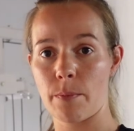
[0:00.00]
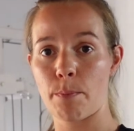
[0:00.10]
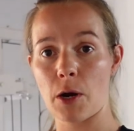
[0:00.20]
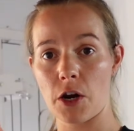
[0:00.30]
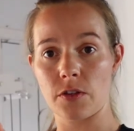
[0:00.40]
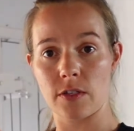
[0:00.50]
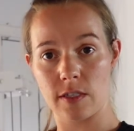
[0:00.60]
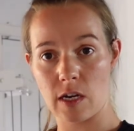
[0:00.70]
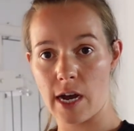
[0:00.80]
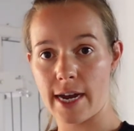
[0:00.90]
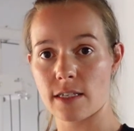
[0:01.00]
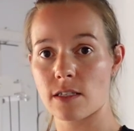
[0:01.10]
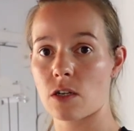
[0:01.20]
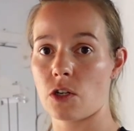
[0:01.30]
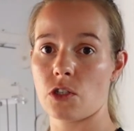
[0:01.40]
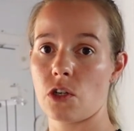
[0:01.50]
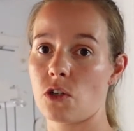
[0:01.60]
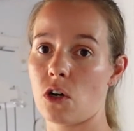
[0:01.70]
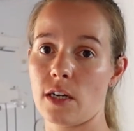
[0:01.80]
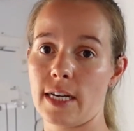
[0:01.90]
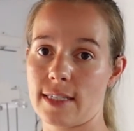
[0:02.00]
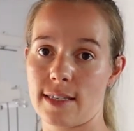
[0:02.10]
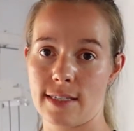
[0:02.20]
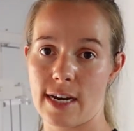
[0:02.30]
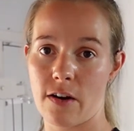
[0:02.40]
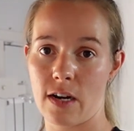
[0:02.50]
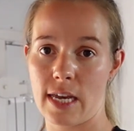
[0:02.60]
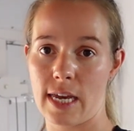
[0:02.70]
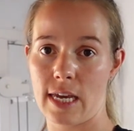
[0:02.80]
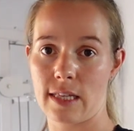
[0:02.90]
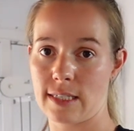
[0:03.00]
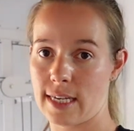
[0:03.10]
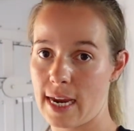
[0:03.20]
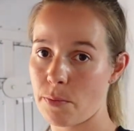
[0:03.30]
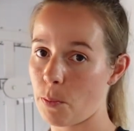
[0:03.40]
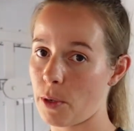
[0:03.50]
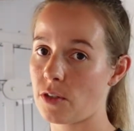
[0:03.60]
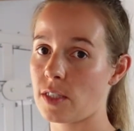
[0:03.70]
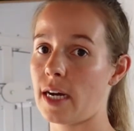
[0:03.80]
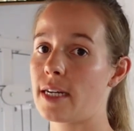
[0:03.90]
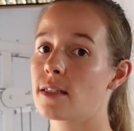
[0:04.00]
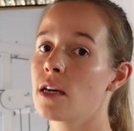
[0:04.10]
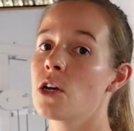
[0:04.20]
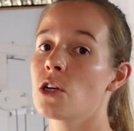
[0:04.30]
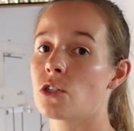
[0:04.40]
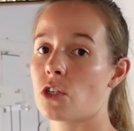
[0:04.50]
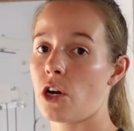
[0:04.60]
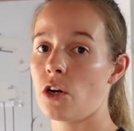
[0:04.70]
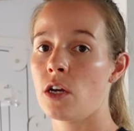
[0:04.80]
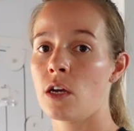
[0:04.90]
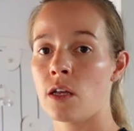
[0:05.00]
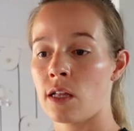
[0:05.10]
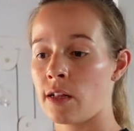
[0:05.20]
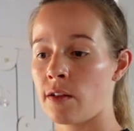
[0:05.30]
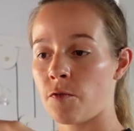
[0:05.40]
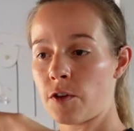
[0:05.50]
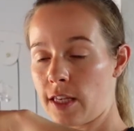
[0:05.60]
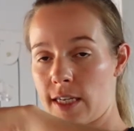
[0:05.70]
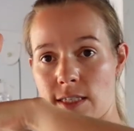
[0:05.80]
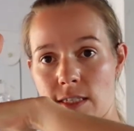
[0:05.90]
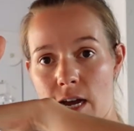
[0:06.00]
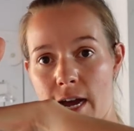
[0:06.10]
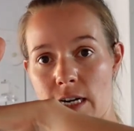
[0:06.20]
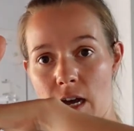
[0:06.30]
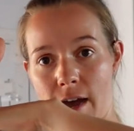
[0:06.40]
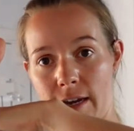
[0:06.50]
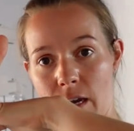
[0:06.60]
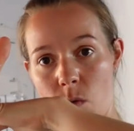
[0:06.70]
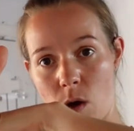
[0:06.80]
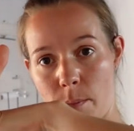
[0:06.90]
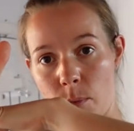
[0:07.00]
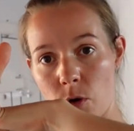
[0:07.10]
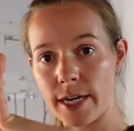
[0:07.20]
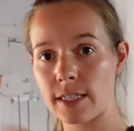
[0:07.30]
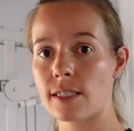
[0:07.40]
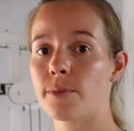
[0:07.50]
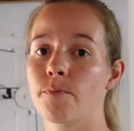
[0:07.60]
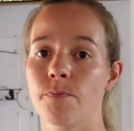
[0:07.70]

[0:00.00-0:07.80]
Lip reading: both sides, because you're not necessarily the same on both sides. So for this side, I get 1 point.